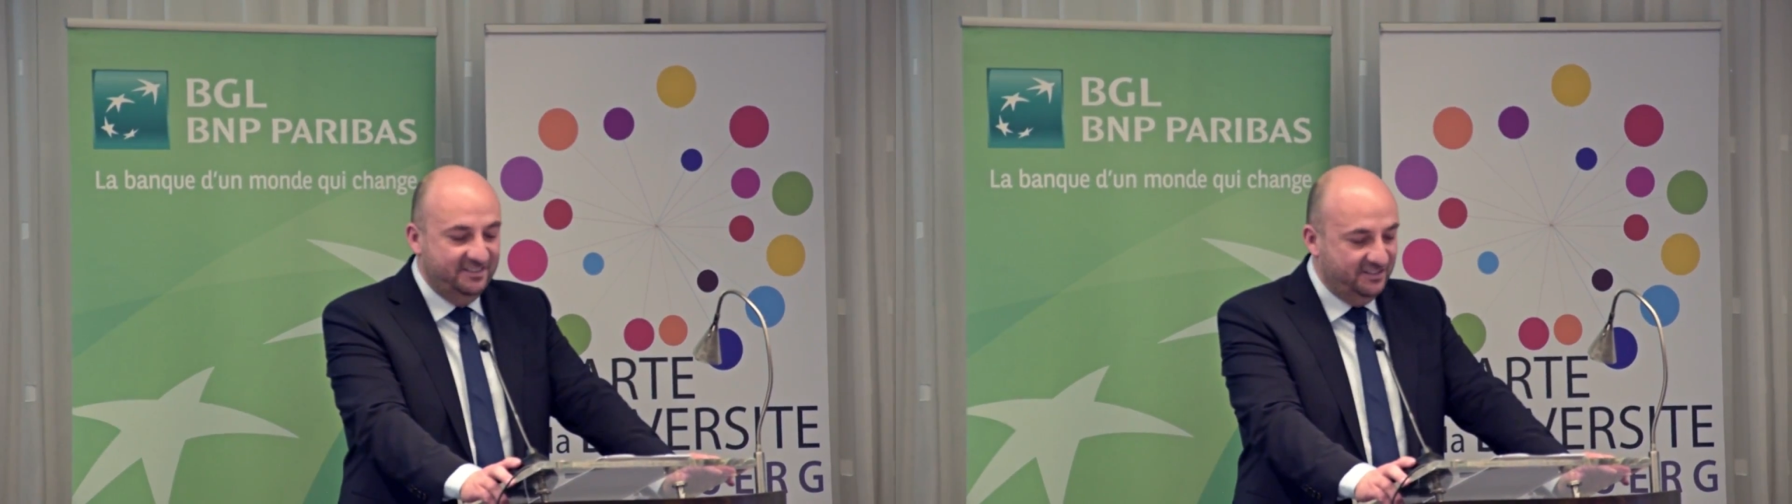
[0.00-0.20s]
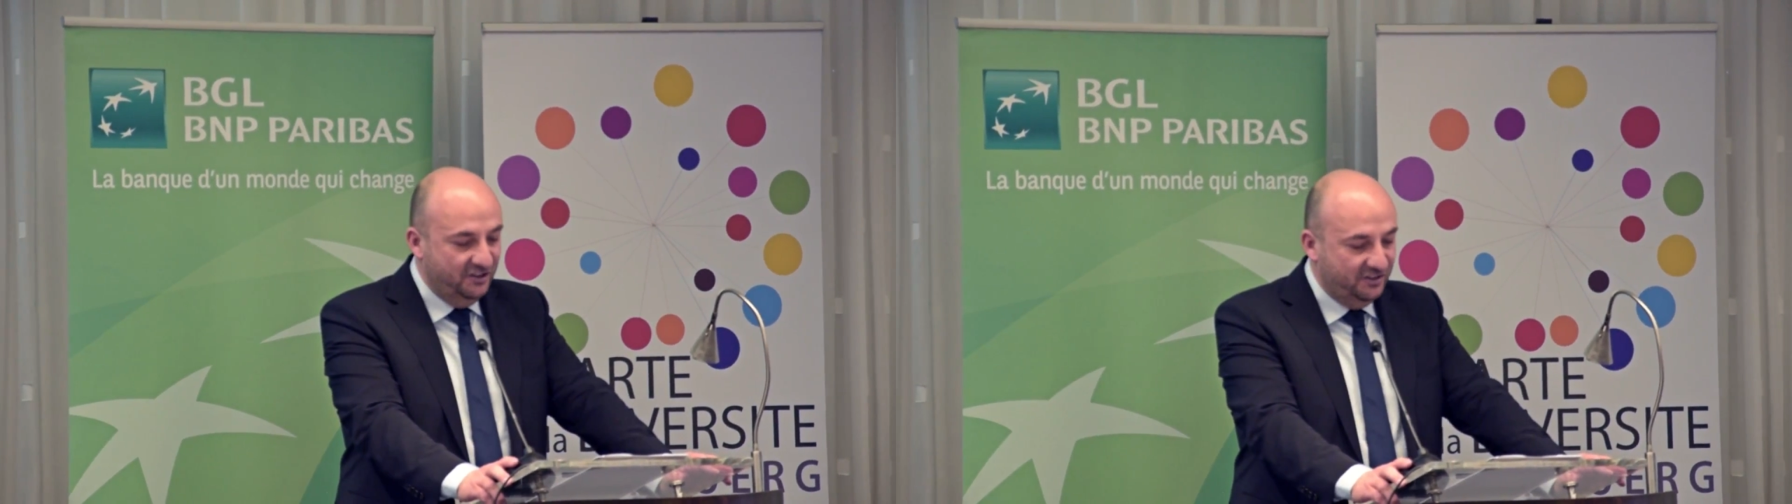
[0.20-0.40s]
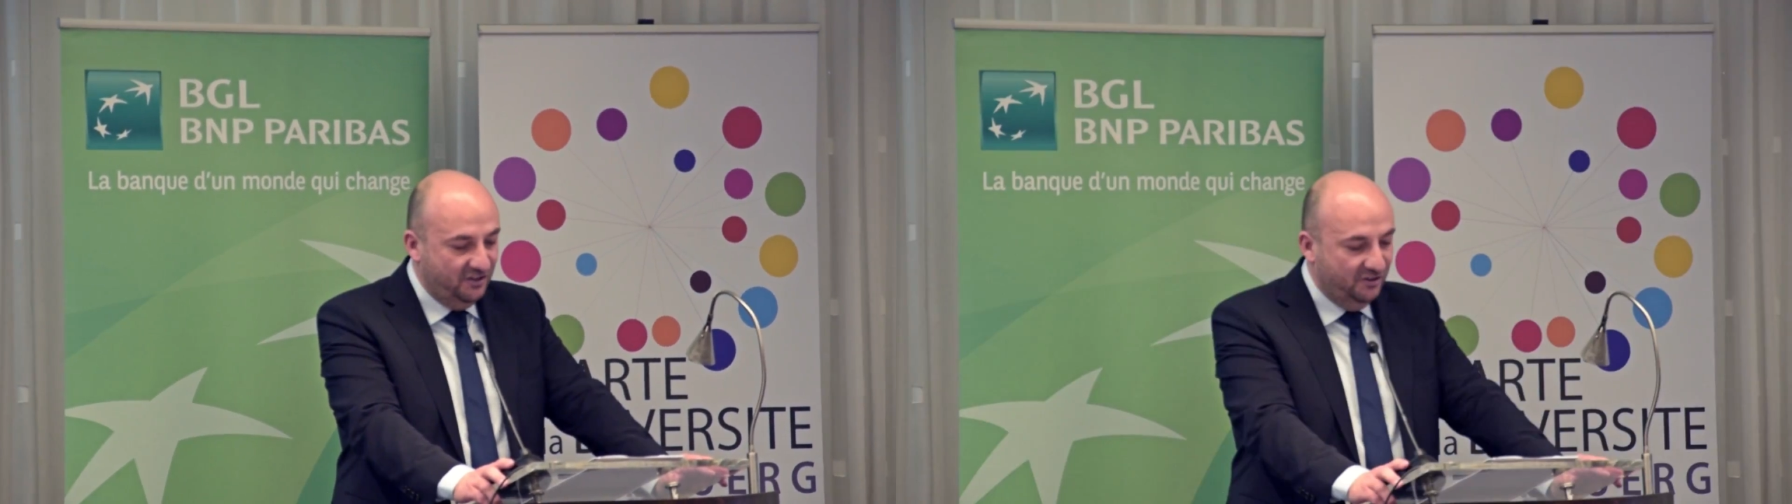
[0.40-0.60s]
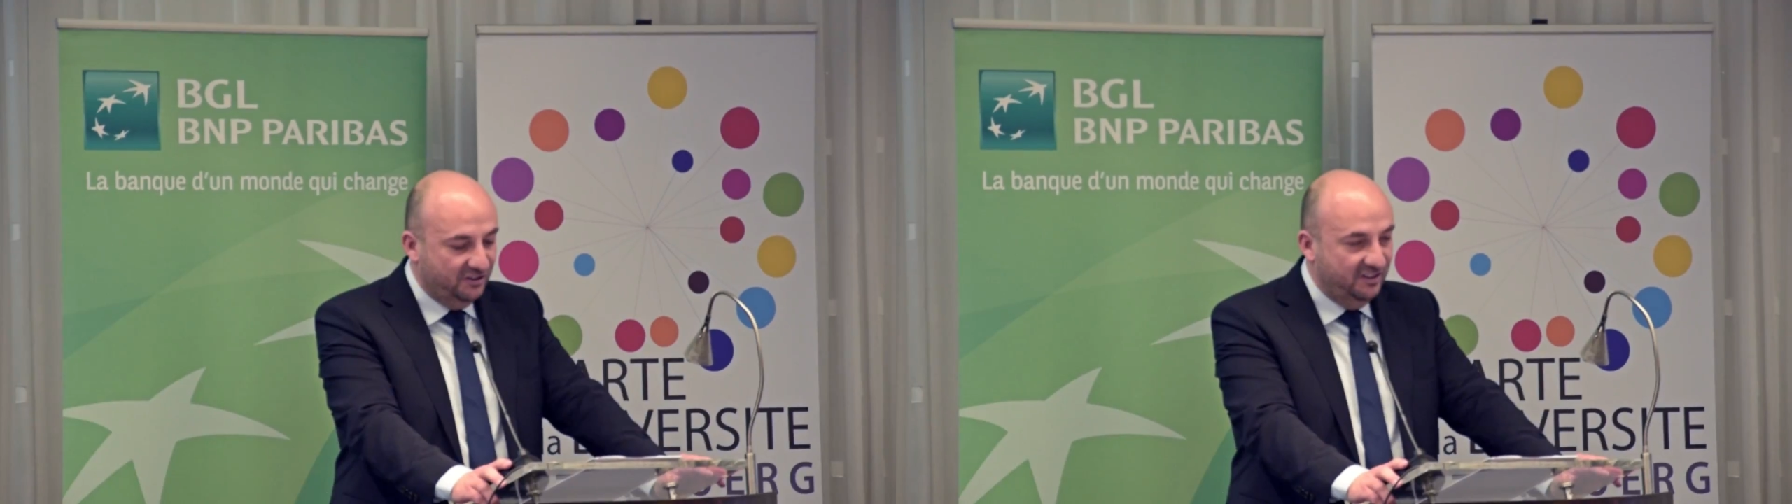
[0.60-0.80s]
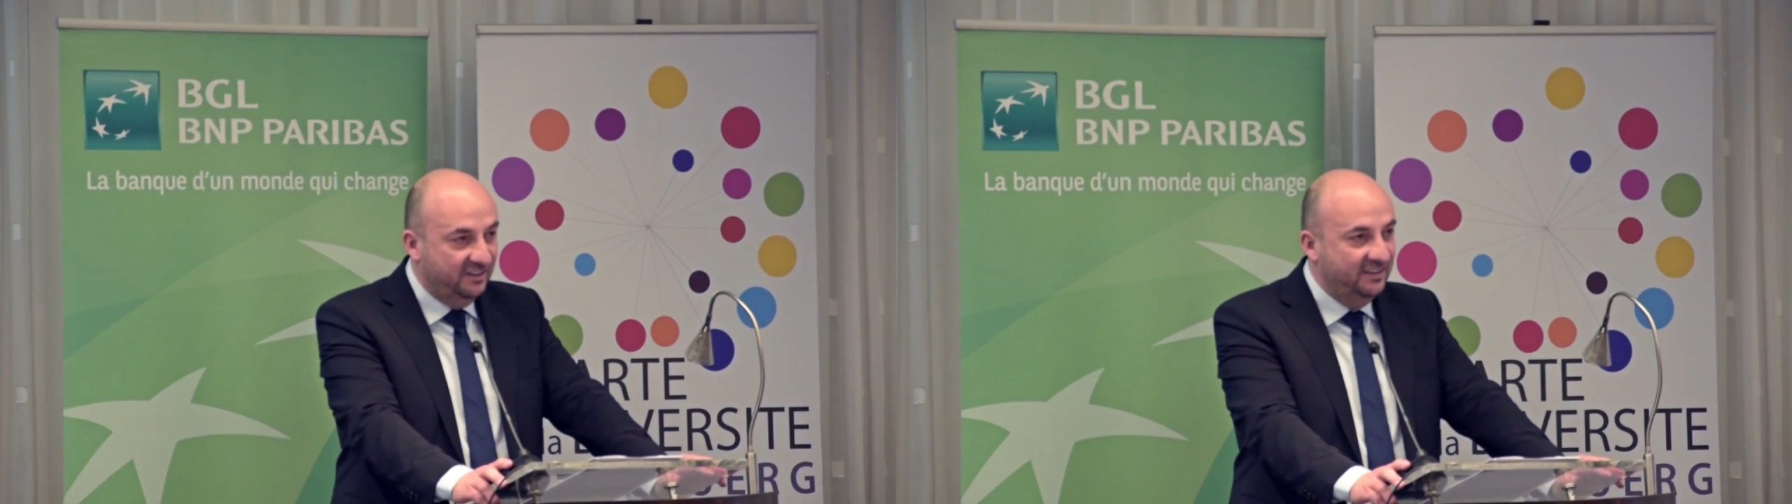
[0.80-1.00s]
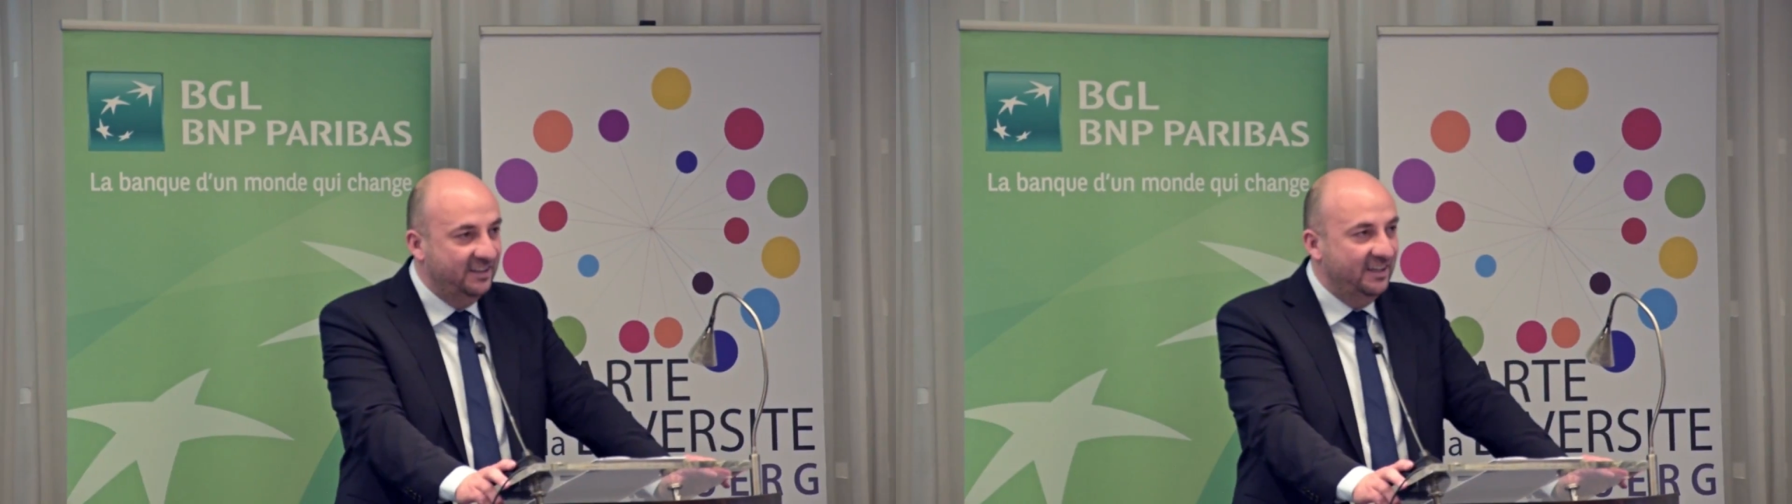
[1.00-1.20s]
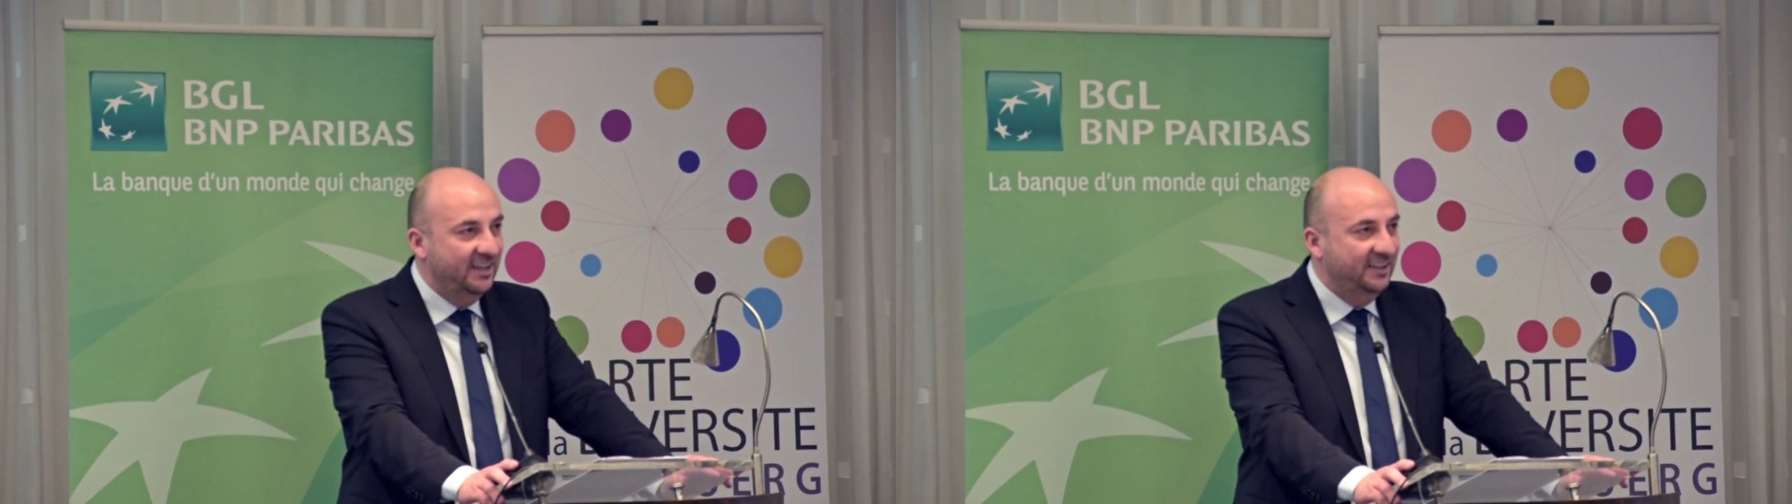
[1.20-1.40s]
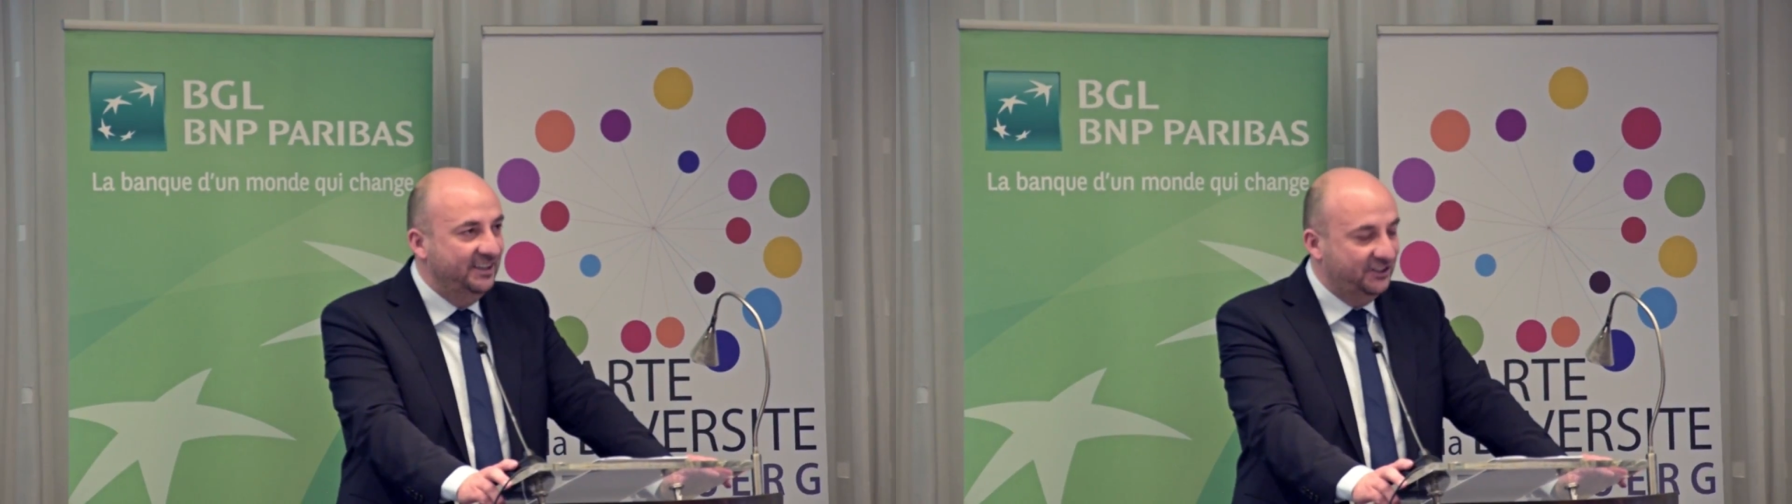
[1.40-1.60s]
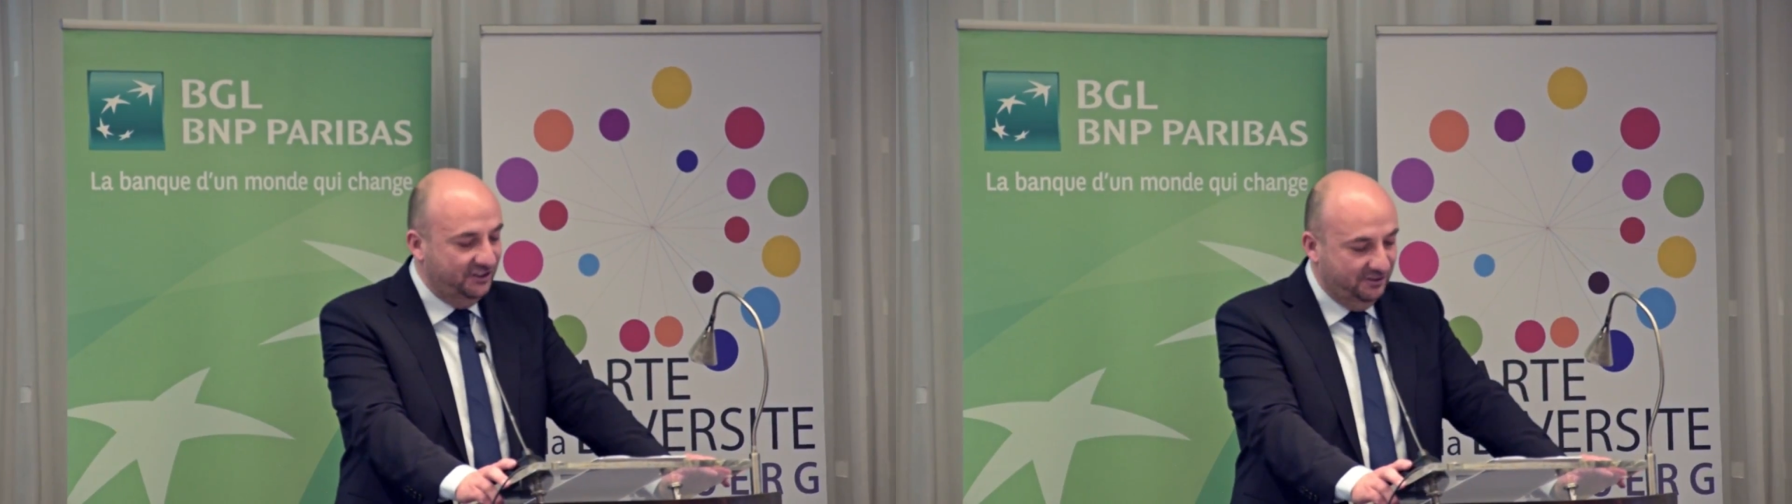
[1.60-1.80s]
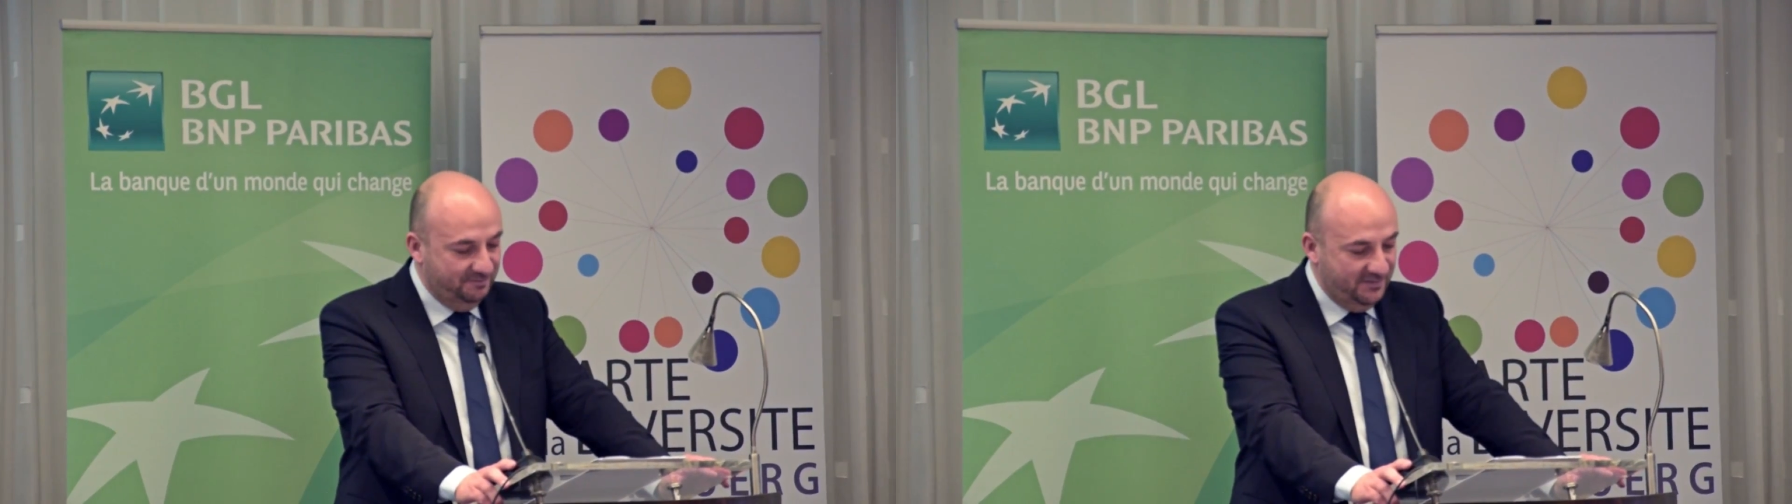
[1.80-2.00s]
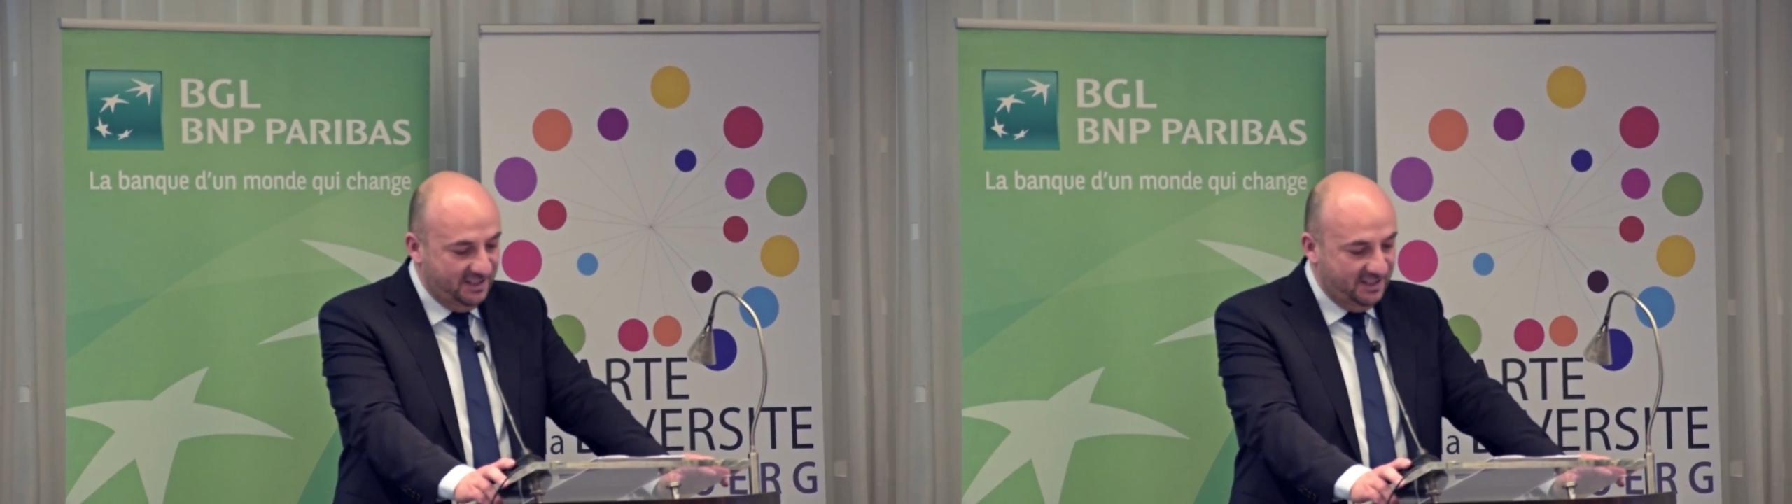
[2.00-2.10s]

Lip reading: is not longer an issue.